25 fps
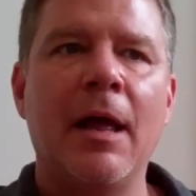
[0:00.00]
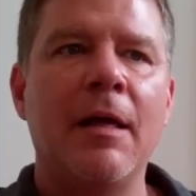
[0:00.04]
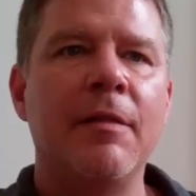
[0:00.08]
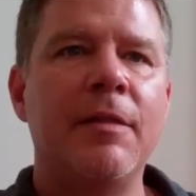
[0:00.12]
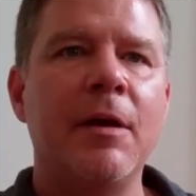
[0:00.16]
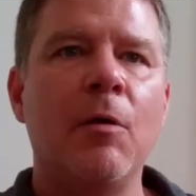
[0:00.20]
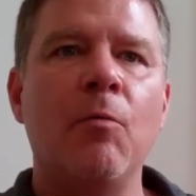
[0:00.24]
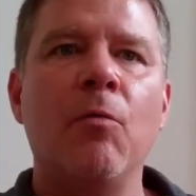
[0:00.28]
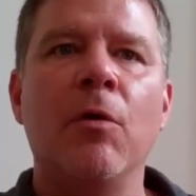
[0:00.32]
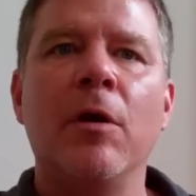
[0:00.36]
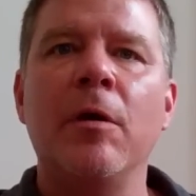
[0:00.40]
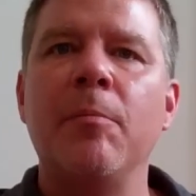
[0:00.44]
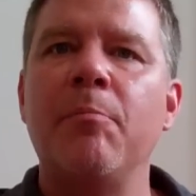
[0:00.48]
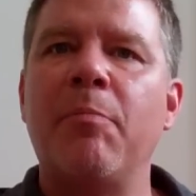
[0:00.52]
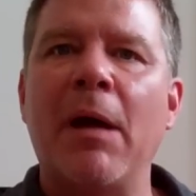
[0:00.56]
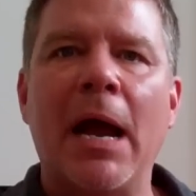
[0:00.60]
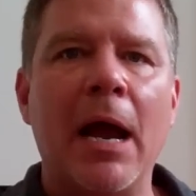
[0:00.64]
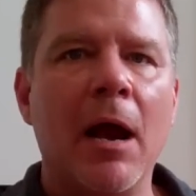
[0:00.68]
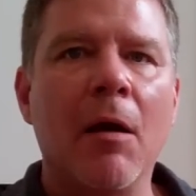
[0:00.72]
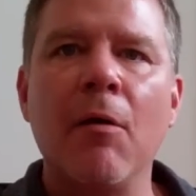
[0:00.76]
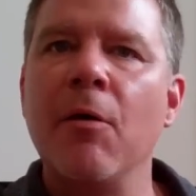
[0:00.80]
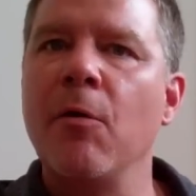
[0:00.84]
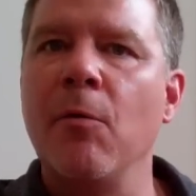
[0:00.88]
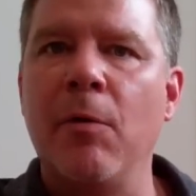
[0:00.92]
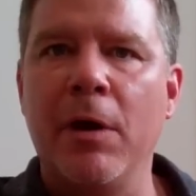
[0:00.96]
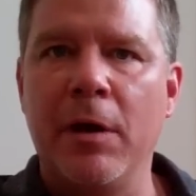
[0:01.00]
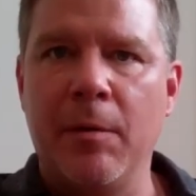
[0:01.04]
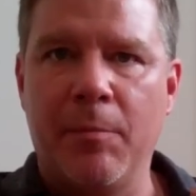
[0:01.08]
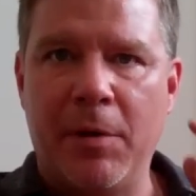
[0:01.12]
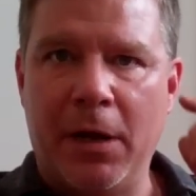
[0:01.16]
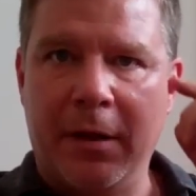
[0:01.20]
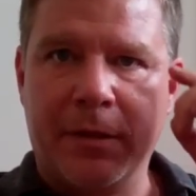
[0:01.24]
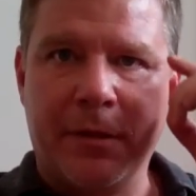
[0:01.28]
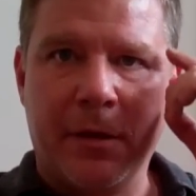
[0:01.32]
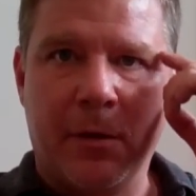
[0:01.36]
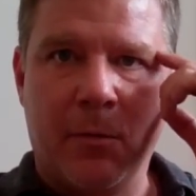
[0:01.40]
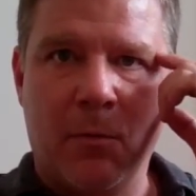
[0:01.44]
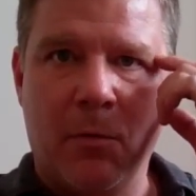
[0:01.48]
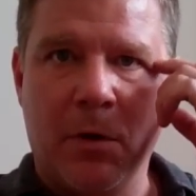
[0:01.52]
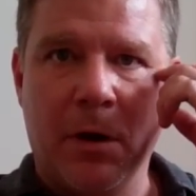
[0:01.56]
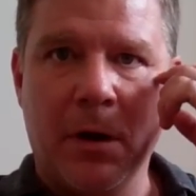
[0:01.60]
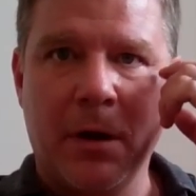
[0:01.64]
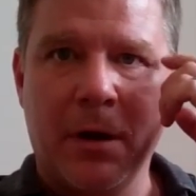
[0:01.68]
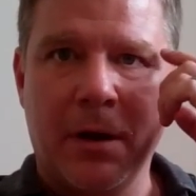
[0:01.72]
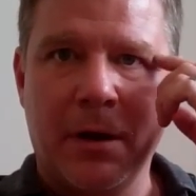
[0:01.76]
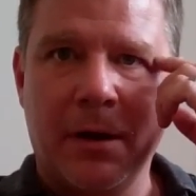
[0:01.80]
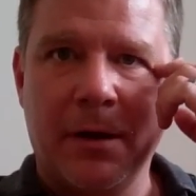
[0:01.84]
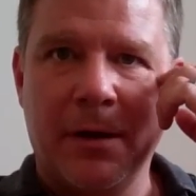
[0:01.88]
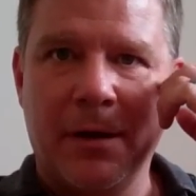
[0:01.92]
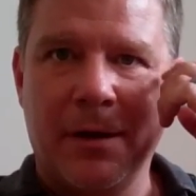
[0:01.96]
They weren't paranoid about their work.
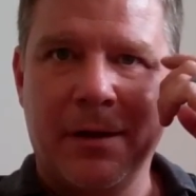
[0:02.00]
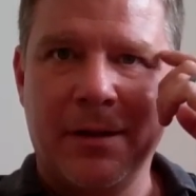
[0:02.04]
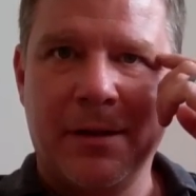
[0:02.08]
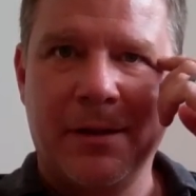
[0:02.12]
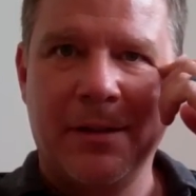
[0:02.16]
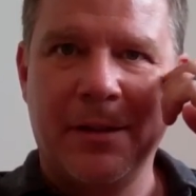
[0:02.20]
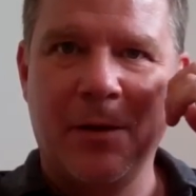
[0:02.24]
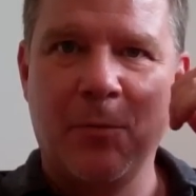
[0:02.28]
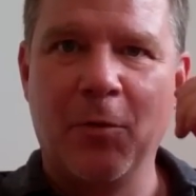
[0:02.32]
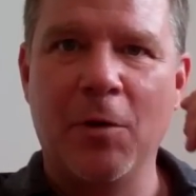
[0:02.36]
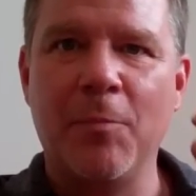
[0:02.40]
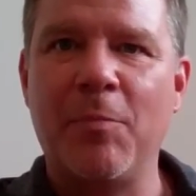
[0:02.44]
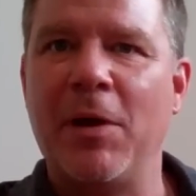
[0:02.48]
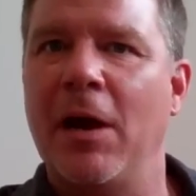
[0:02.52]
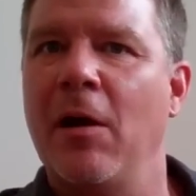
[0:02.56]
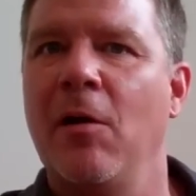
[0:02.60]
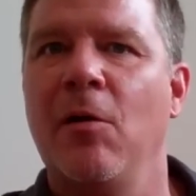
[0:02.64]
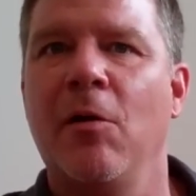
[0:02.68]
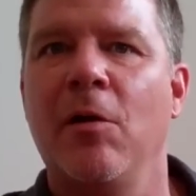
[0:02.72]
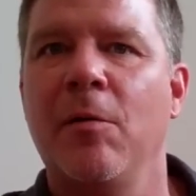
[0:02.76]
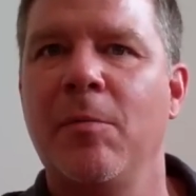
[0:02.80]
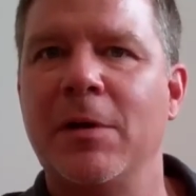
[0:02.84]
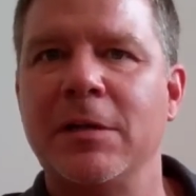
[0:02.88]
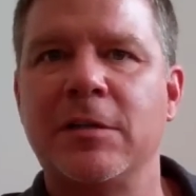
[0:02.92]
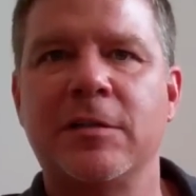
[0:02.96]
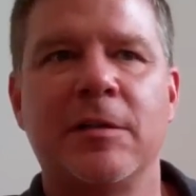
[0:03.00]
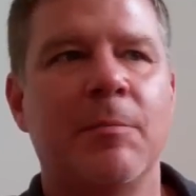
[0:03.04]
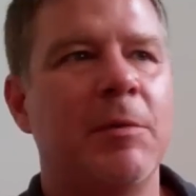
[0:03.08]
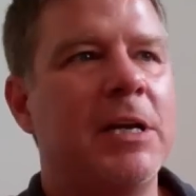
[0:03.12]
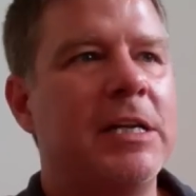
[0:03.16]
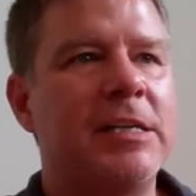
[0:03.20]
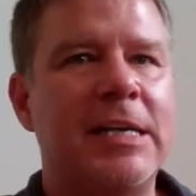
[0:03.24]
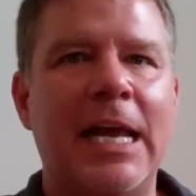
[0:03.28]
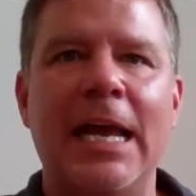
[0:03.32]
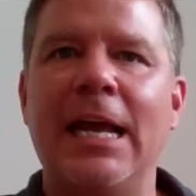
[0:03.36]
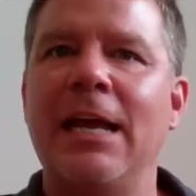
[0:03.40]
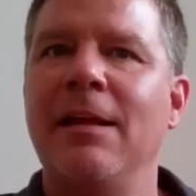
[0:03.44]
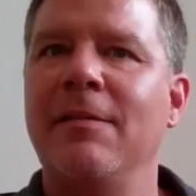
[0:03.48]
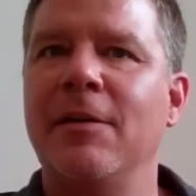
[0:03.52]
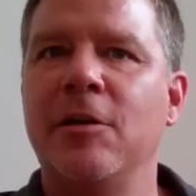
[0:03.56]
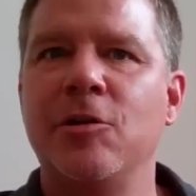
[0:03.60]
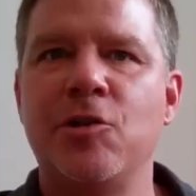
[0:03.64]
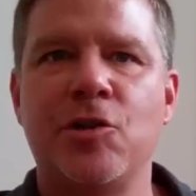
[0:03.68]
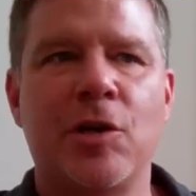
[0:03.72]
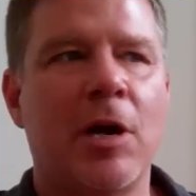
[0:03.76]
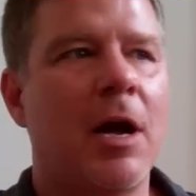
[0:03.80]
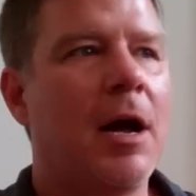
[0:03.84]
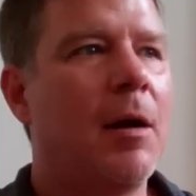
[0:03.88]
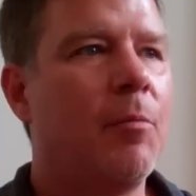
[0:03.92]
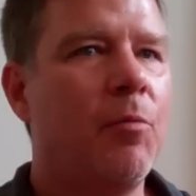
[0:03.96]
They weren't paranoid about somebody taking their
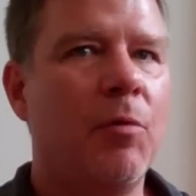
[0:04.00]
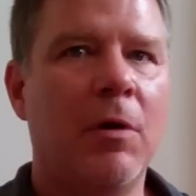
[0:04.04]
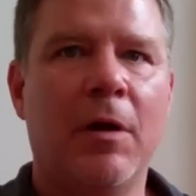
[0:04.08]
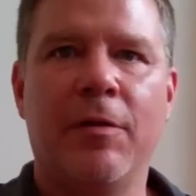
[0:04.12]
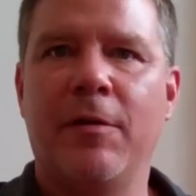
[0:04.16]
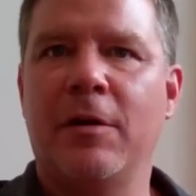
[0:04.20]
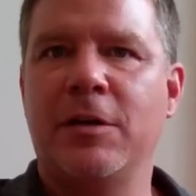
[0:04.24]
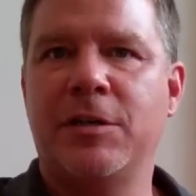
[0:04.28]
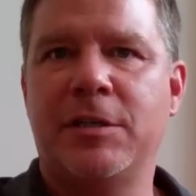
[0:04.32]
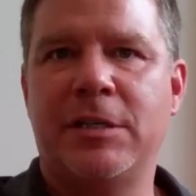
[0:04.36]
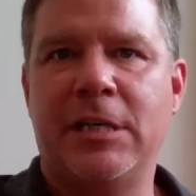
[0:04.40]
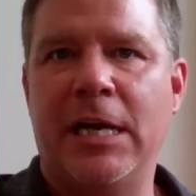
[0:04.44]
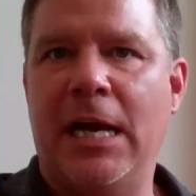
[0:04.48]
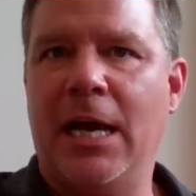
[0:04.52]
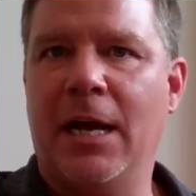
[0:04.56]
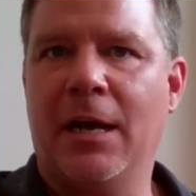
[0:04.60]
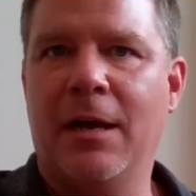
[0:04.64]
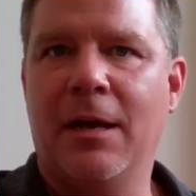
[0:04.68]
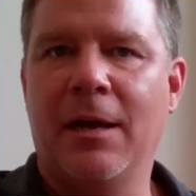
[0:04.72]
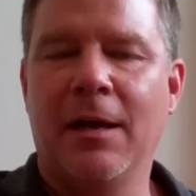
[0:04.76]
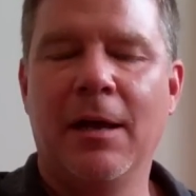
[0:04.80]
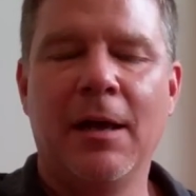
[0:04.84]
job while they're sick.